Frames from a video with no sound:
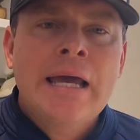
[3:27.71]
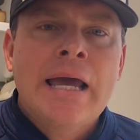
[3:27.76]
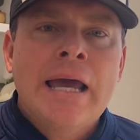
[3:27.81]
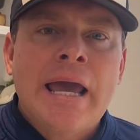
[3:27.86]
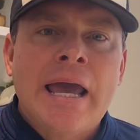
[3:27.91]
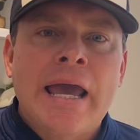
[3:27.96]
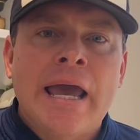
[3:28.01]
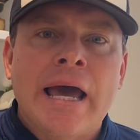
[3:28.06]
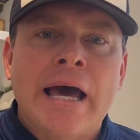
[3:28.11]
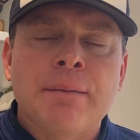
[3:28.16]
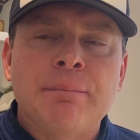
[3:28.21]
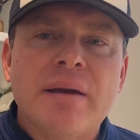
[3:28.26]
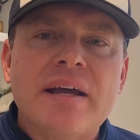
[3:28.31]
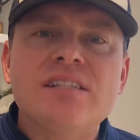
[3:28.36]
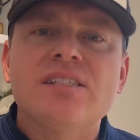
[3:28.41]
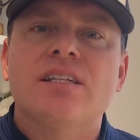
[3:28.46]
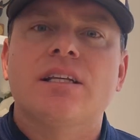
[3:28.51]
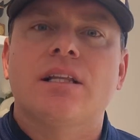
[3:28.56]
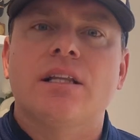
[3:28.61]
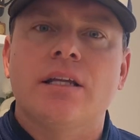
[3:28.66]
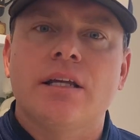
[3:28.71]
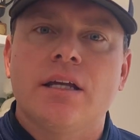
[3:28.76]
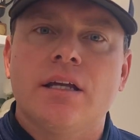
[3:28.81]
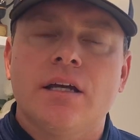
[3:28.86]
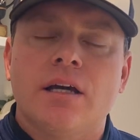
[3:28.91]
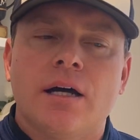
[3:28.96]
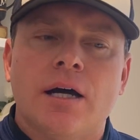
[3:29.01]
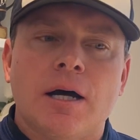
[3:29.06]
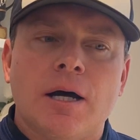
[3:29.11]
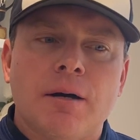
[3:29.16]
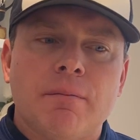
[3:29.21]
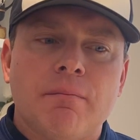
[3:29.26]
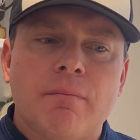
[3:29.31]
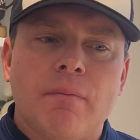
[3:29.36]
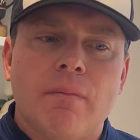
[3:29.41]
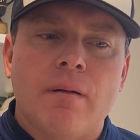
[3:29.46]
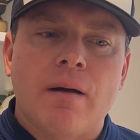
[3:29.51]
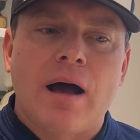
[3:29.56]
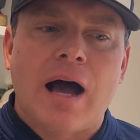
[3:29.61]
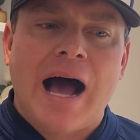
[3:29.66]
And basically,
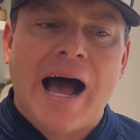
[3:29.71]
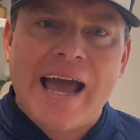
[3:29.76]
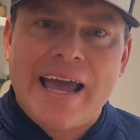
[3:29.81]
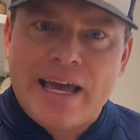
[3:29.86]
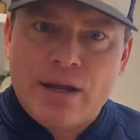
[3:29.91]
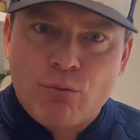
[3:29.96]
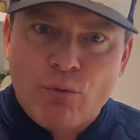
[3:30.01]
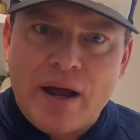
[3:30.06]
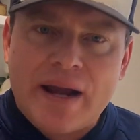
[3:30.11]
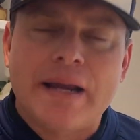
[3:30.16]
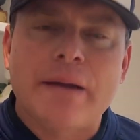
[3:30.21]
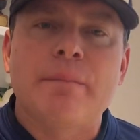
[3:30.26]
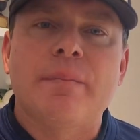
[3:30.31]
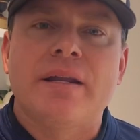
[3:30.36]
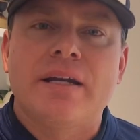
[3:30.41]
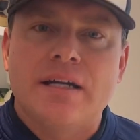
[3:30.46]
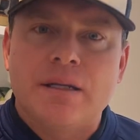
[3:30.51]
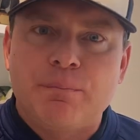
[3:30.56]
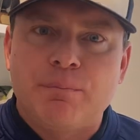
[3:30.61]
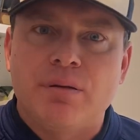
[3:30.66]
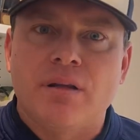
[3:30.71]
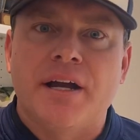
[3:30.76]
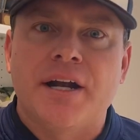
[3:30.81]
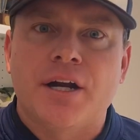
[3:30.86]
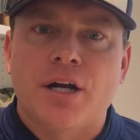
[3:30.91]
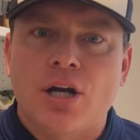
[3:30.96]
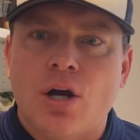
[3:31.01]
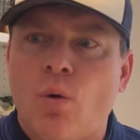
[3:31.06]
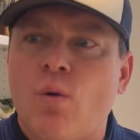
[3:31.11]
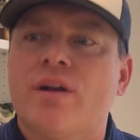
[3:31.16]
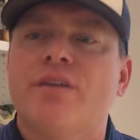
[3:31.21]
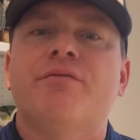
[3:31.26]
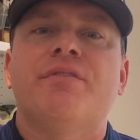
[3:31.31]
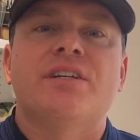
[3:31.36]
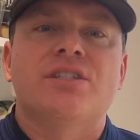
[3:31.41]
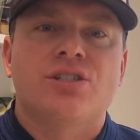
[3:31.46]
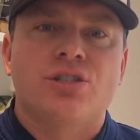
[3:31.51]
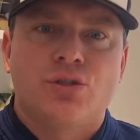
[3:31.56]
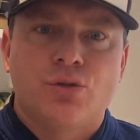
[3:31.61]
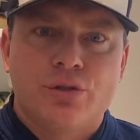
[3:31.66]
I had recommended a player go on a
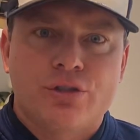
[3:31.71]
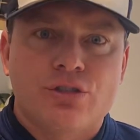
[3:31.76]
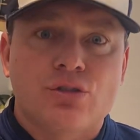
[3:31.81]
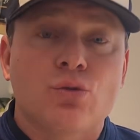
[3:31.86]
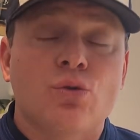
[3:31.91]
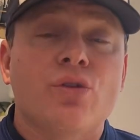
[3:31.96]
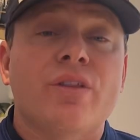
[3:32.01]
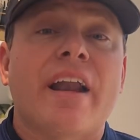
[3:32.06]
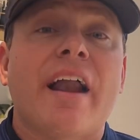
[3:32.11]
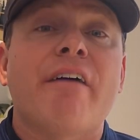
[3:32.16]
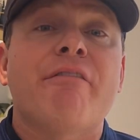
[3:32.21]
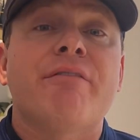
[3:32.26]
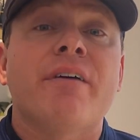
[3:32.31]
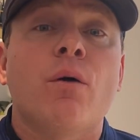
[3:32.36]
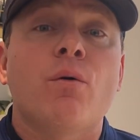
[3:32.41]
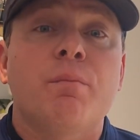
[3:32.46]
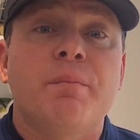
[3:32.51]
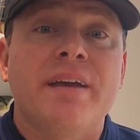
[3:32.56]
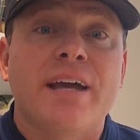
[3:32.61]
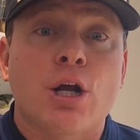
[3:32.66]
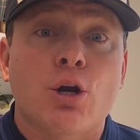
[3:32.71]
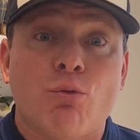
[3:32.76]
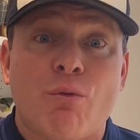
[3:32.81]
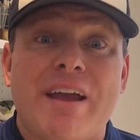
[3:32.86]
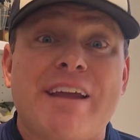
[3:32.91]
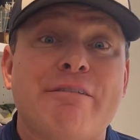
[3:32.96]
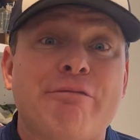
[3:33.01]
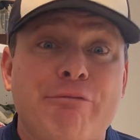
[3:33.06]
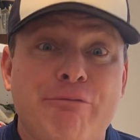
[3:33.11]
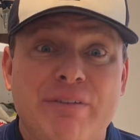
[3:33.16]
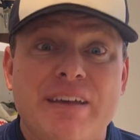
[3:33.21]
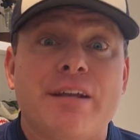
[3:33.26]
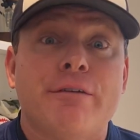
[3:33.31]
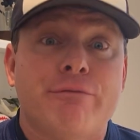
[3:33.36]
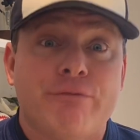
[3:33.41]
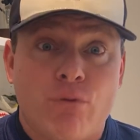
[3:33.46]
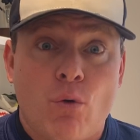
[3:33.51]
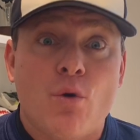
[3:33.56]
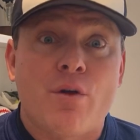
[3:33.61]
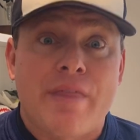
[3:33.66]
visit to a school that I felt would be a great fit
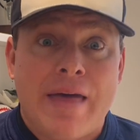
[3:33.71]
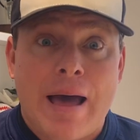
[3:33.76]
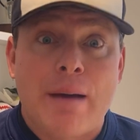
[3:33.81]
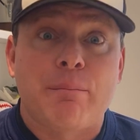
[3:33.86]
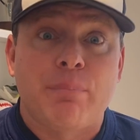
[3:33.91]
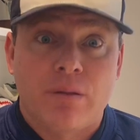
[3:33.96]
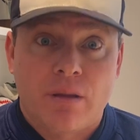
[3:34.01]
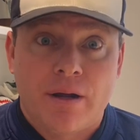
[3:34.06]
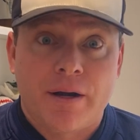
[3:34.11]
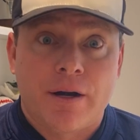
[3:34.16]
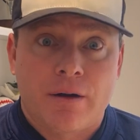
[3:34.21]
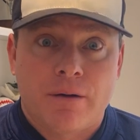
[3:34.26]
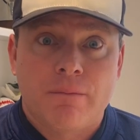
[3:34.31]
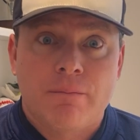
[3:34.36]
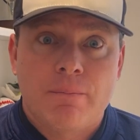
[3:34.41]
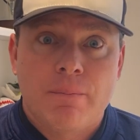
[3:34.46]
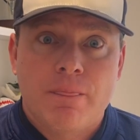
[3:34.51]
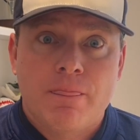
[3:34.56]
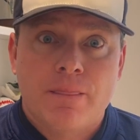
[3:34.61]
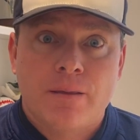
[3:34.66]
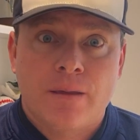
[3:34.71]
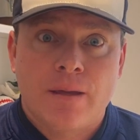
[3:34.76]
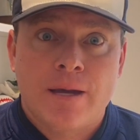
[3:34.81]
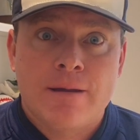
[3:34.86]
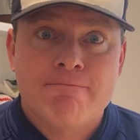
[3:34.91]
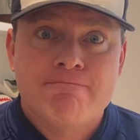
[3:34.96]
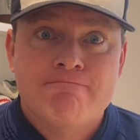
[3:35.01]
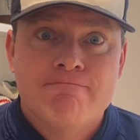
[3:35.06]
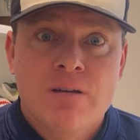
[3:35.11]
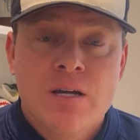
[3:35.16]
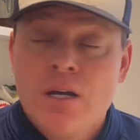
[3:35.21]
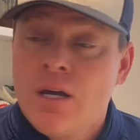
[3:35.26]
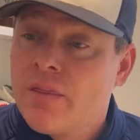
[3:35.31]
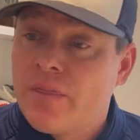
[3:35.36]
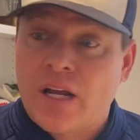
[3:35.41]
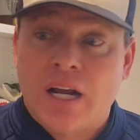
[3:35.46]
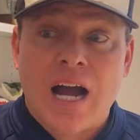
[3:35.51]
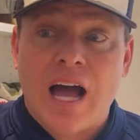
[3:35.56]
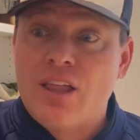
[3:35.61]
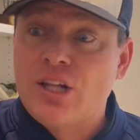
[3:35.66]
for that player, okay?
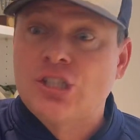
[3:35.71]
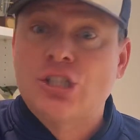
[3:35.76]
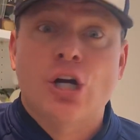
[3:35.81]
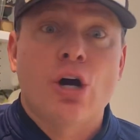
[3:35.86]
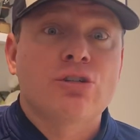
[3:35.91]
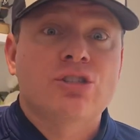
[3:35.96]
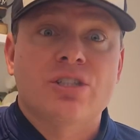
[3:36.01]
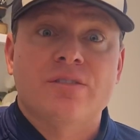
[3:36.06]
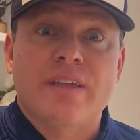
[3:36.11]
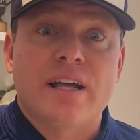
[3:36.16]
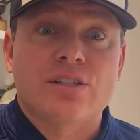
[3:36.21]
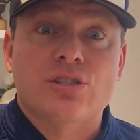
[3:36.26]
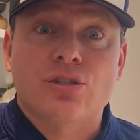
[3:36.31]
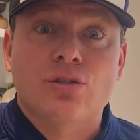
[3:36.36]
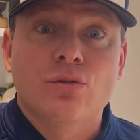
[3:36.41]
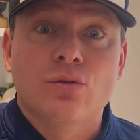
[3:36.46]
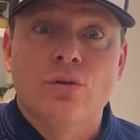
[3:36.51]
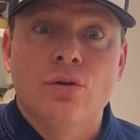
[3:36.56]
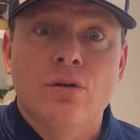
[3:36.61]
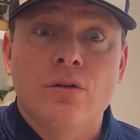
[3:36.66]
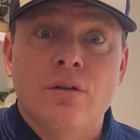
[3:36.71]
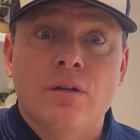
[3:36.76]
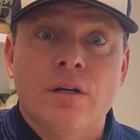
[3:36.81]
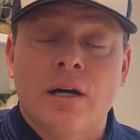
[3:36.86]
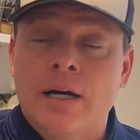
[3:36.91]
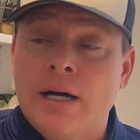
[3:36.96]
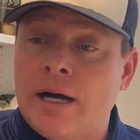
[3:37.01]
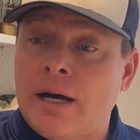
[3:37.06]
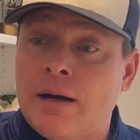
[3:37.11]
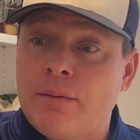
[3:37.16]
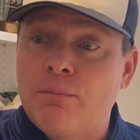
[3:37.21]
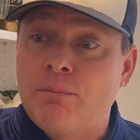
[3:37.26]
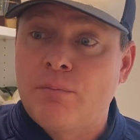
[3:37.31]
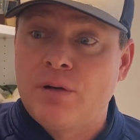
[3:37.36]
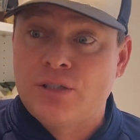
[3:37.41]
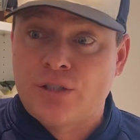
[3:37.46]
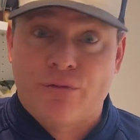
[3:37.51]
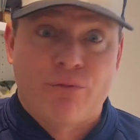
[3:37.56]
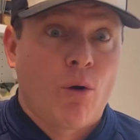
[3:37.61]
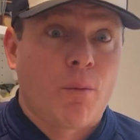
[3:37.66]
The college coach at that school
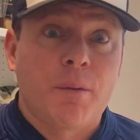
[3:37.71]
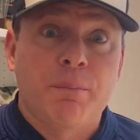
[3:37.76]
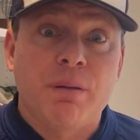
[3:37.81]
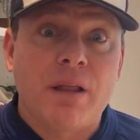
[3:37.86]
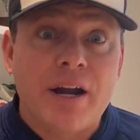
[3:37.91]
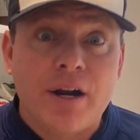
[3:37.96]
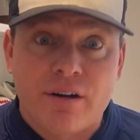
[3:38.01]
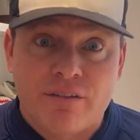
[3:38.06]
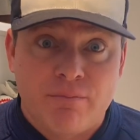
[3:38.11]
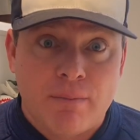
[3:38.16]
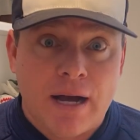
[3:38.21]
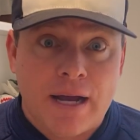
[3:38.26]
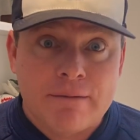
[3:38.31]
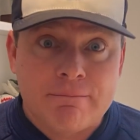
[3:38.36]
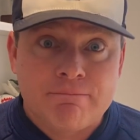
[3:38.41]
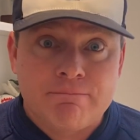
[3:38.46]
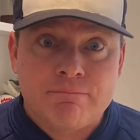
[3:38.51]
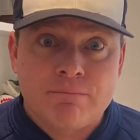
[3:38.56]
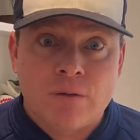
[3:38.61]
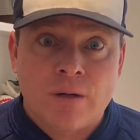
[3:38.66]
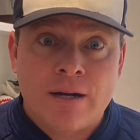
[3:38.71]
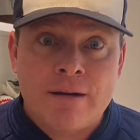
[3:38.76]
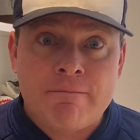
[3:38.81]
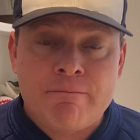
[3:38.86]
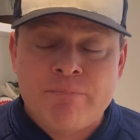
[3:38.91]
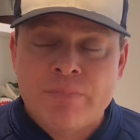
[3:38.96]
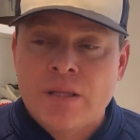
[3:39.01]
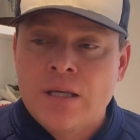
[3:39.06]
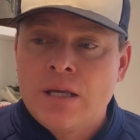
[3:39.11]
is a former player of mine, right?